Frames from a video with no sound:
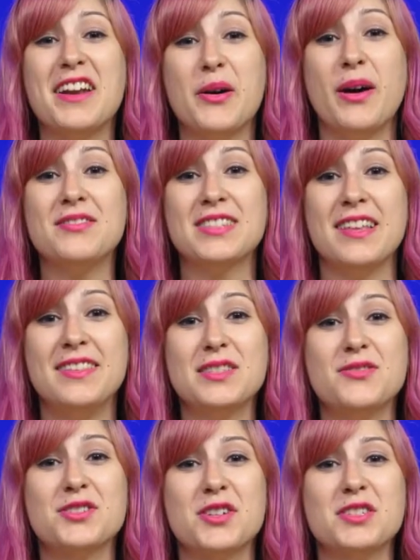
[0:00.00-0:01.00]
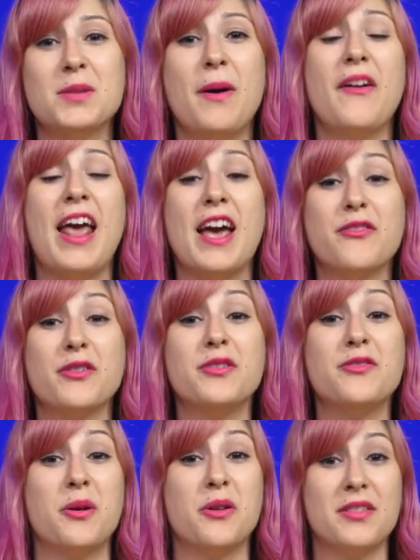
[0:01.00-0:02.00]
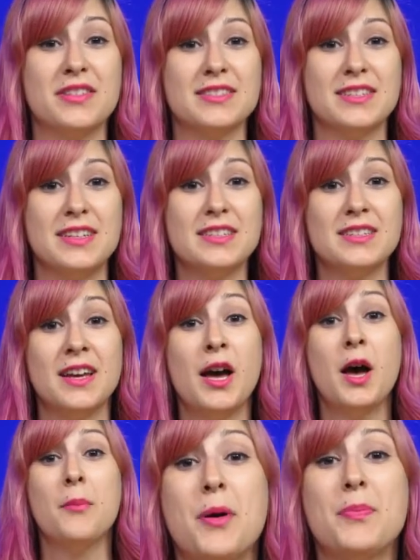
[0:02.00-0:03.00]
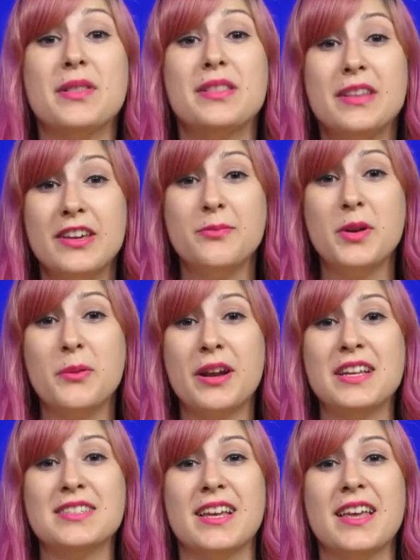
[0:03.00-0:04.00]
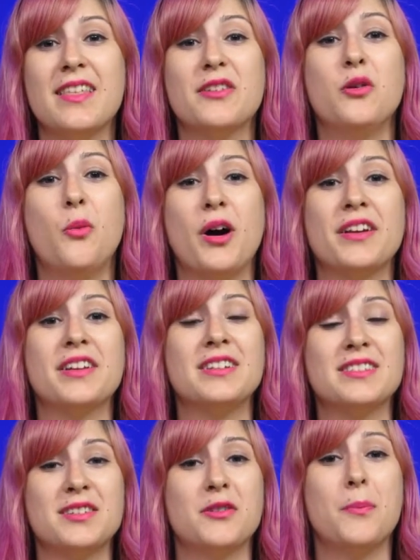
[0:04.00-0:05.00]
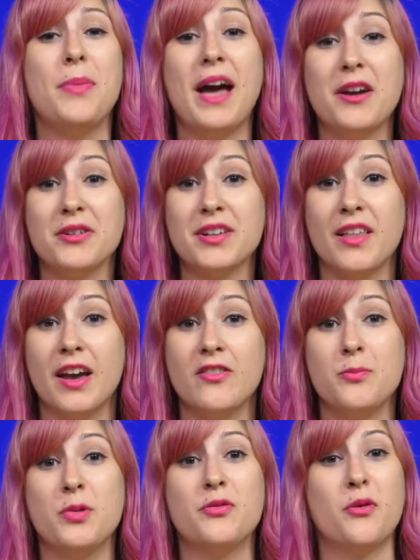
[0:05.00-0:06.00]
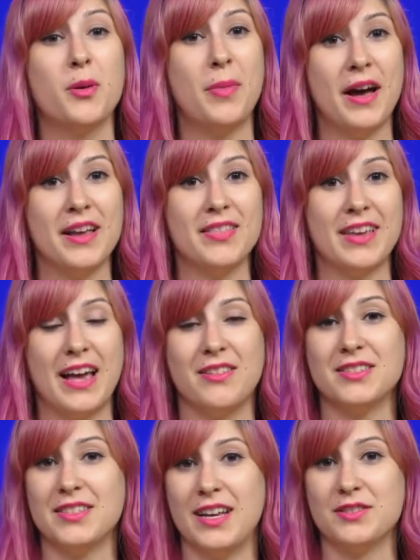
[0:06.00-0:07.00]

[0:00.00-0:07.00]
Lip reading: know I've said this for just about every phone on this list, but believe me when I say that you'll want to consider battery life before buying the Galaxy